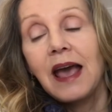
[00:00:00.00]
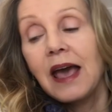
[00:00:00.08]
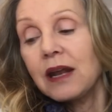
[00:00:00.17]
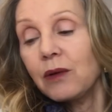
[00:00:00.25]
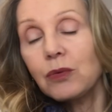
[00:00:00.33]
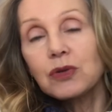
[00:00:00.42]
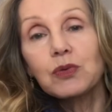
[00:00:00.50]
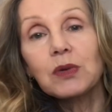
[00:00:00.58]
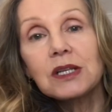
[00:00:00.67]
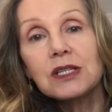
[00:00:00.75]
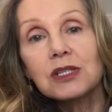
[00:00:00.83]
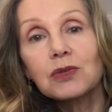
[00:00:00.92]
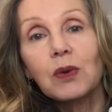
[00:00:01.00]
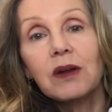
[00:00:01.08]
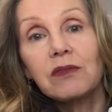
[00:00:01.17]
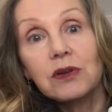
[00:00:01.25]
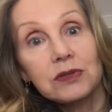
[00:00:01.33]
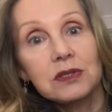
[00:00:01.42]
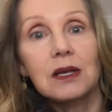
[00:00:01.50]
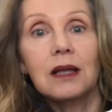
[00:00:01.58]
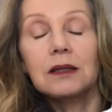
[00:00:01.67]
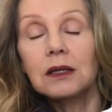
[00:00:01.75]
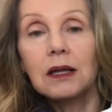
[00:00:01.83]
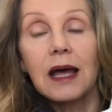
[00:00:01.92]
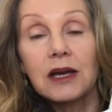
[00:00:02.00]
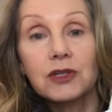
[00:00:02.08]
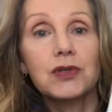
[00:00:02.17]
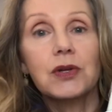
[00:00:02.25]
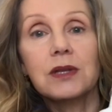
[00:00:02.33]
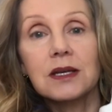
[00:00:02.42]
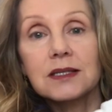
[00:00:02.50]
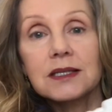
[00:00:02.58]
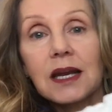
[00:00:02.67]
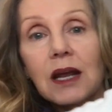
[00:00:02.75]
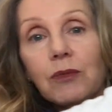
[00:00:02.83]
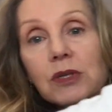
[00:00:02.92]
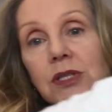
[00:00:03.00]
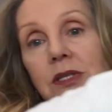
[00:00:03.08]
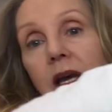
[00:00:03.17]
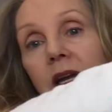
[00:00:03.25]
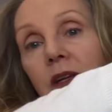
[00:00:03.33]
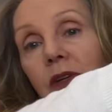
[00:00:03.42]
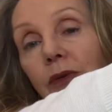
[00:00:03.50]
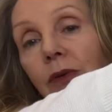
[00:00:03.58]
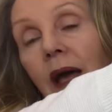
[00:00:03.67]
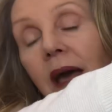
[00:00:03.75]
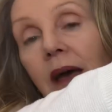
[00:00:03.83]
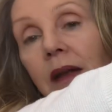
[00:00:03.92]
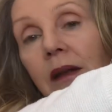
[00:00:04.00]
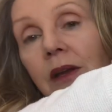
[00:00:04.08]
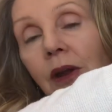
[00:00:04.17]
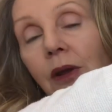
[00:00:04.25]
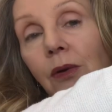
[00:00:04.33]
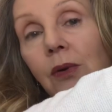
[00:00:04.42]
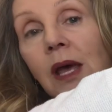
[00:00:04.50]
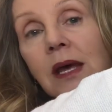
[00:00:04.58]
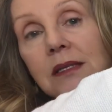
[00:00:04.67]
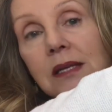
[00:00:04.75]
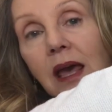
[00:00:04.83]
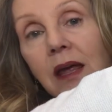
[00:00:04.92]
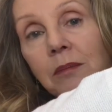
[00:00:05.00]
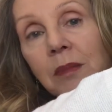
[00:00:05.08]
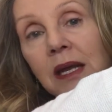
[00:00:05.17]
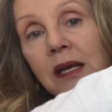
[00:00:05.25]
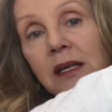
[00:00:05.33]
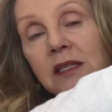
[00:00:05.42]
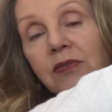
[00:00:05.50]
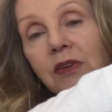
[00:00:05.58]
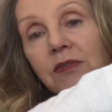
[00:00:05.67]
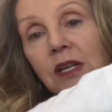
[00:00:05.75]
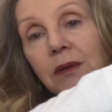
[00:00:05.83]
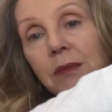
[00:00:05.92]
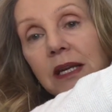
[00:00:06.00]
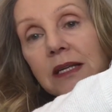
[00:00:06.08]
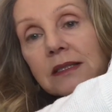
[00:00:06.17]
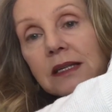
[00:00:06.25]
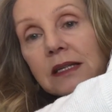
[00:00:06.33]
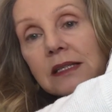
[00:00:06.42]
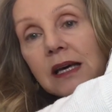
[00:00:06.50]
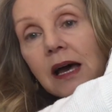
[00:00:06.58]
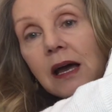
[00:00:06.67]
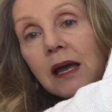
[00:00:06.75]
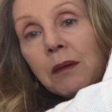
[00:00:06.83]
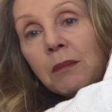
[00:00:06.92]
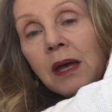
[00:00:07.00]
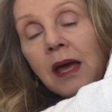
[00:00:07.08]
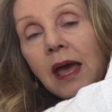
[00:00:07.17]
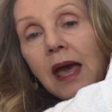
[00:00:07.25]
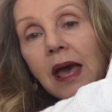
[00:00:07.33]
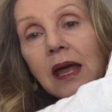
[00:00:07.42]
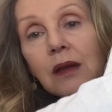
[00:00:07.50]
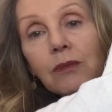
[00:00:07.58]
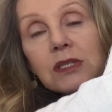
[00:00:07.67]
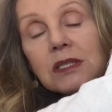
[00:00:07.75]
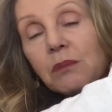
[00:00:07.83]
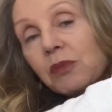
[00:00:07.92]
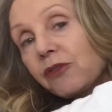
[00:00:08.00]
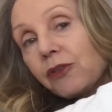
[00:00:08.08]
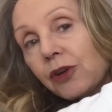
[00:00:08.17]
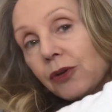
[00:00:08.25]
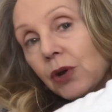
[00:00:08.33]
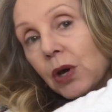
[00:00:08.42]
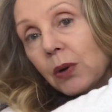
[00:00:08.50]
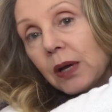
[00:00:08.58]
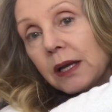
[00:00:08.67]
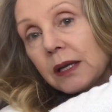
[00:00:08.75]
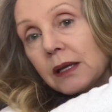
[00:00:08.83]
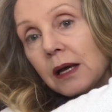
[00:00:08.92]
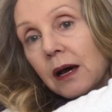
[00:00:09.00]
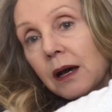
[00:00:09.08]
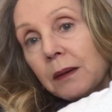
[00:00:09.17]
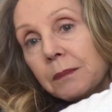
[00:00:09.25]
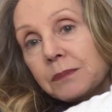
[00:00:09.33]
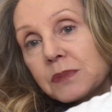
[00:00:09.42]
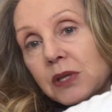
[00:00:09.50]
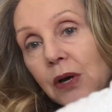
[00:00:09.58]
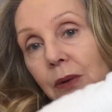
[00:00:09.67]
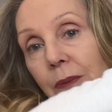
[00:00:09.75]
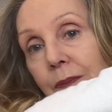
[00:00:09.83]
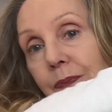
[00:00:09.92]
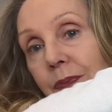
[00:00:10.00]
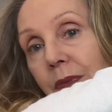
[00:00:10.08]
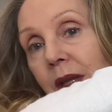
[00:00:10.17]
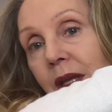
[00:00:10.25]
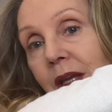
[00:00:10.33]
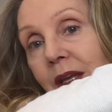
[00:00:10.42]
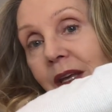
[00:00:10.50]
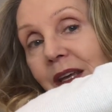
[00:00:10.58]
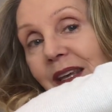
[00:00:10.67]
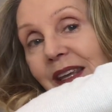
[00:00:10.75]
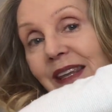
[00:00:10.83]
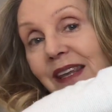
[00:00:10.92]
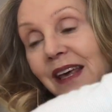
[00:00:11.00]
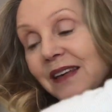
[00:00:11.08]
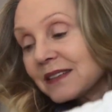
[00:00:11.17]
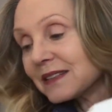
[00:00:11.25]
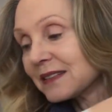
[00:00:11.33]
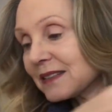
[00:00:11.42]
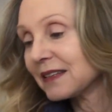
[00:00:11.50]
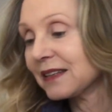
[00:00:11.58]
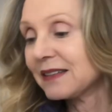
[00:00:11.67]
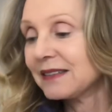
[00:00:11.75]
and it was really just one of those little extra things that I would just kind of do at you know ten minutes, fifteen minutes at a time, and it was done before you know it. Um, so, yes.